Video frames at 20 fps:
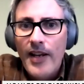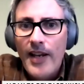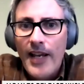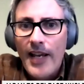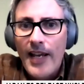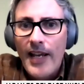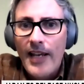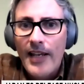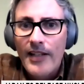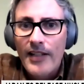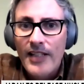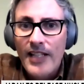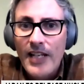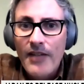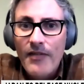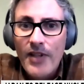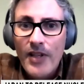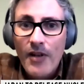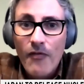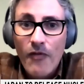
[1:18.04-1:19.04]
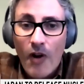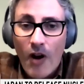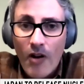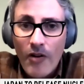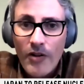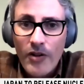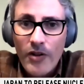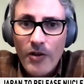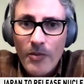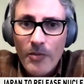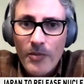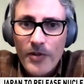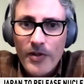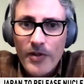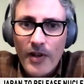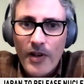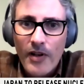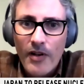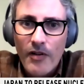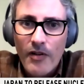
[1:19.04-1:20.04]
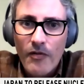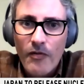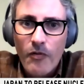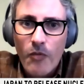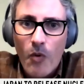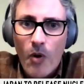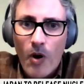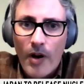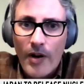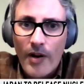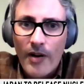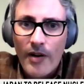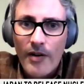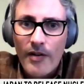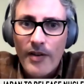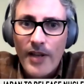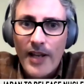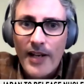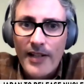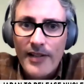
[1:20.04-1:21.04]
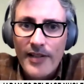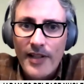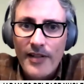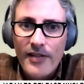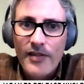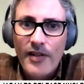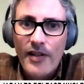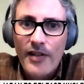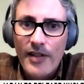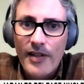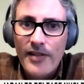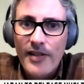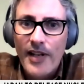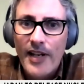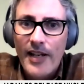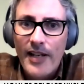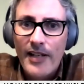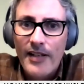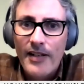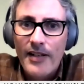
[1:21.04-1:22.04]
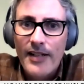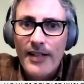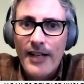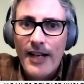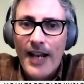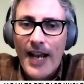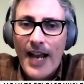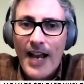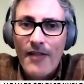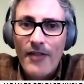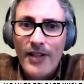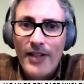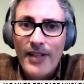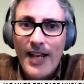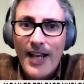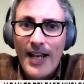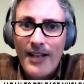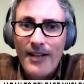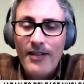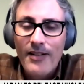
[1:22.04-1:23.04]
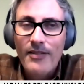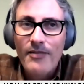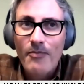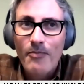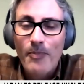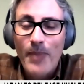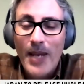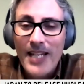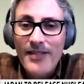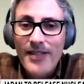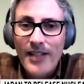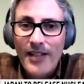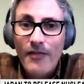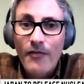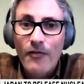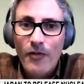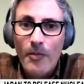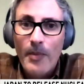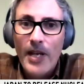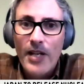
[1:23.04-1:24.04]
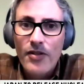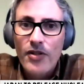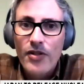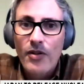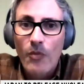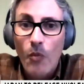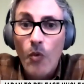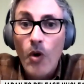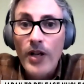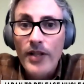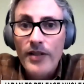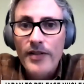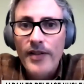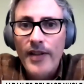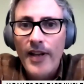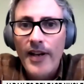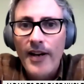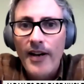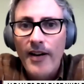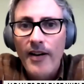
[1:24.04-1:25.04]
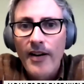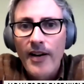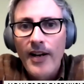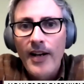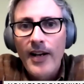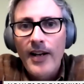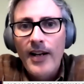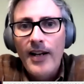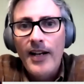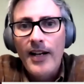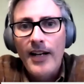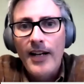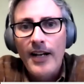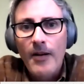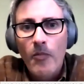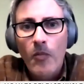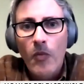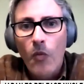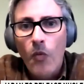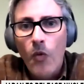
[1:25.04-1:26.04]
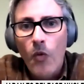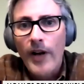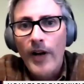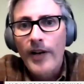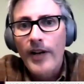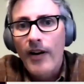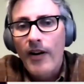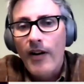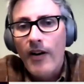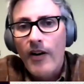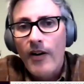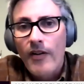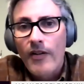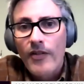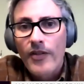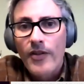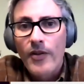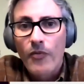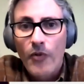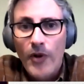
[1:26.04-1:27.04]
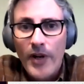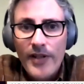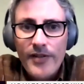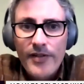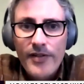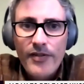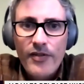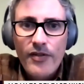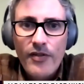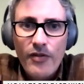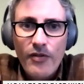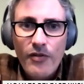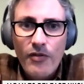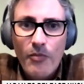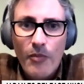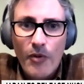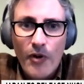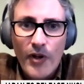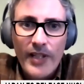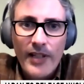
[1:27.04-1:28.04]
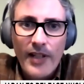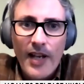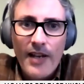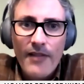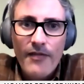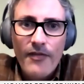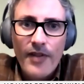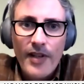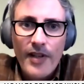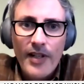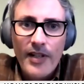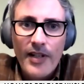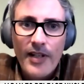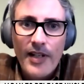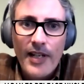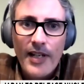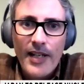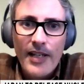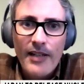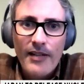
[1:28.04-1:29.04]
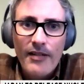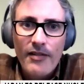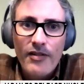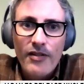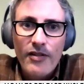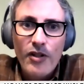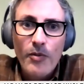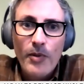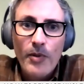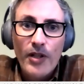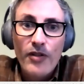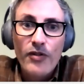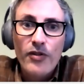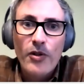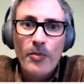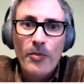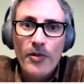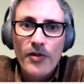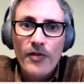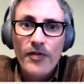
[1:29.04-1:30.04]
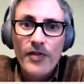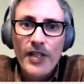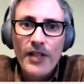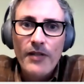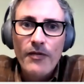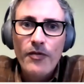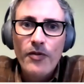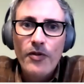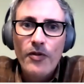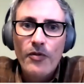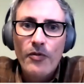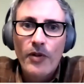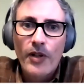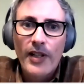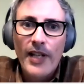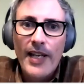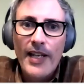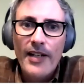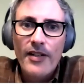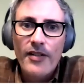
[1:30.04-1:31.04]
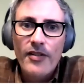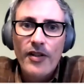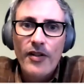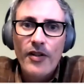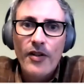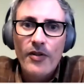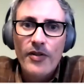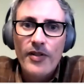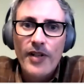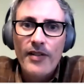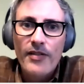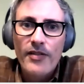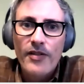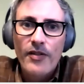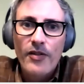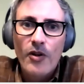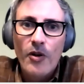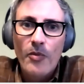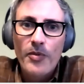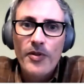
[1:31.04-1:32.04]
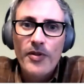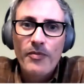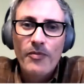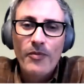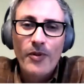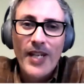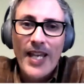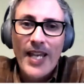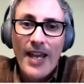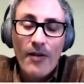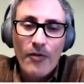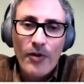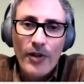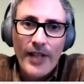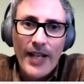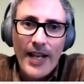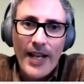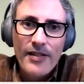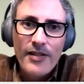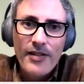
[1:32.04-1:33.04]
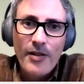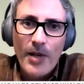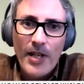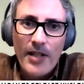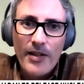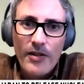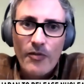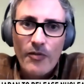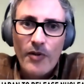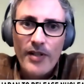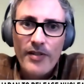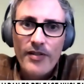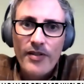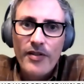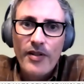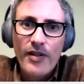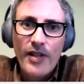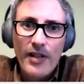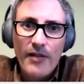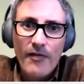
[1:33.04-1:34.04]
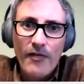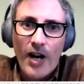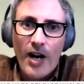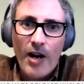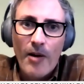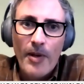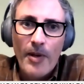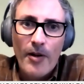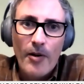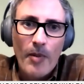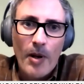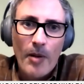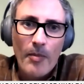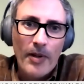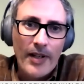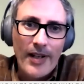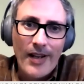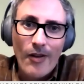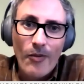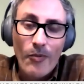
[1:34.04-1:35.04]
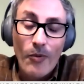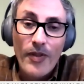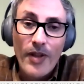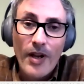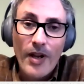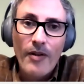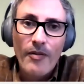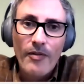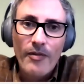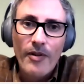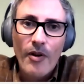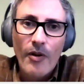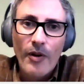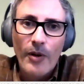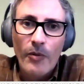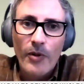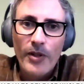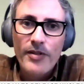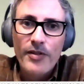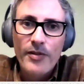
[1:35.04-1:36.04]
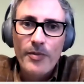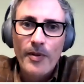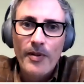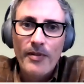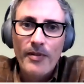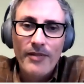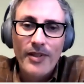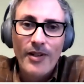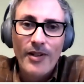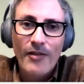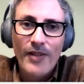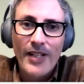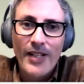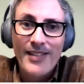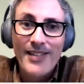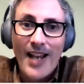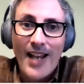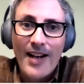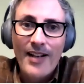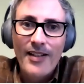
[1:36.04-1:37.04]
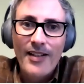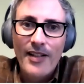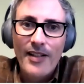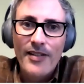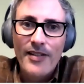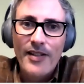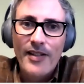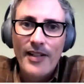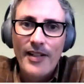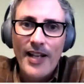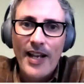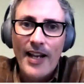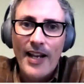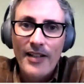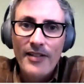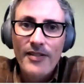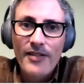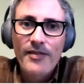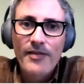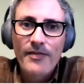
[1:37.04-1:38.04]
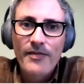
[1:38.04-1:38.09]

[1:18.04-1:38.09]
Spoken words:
And given the volumes of water that exist on the site, having that basic information, what's there, what are the risks to marine life and human consumers of seafood related to those isotopes, we can't really estimate the risk to the environment or public health without knowing what's exactly is in the tanks.